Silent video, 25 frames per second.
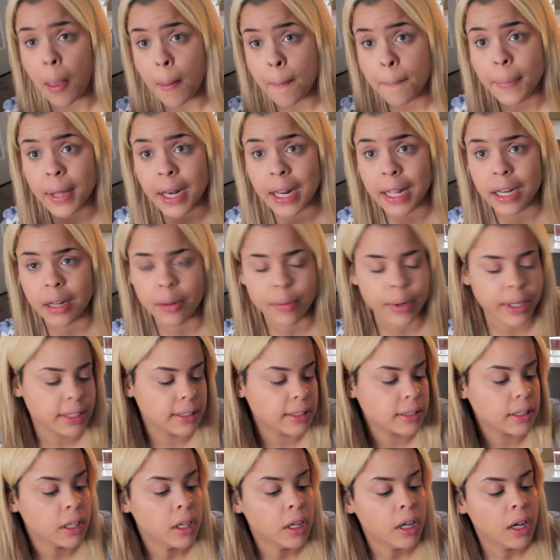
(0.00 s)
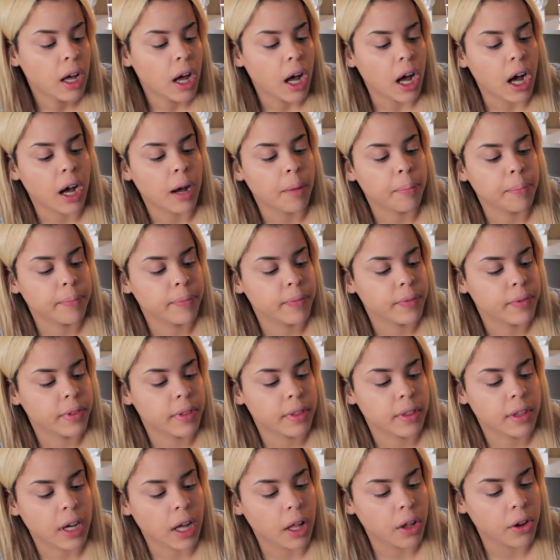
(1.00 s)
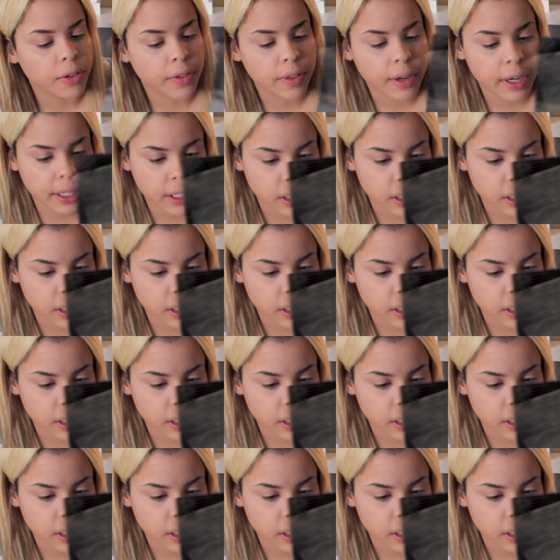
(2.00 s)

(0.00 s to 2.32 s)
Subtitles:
But anyways, the color that I